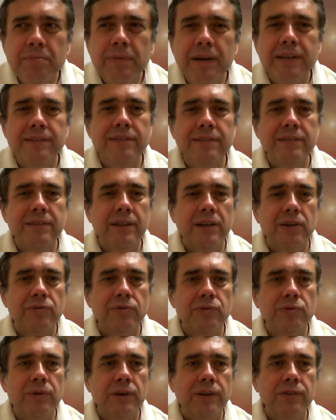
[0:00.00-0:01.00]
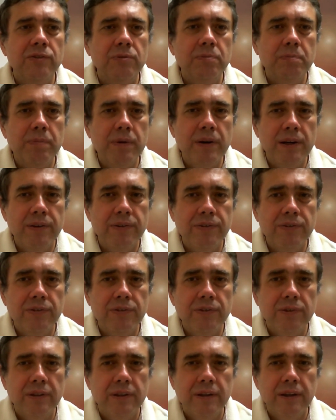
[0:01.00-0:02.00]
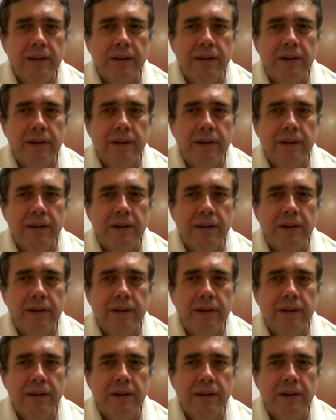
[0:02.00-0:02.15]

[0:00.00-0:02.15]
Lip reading: myself to experience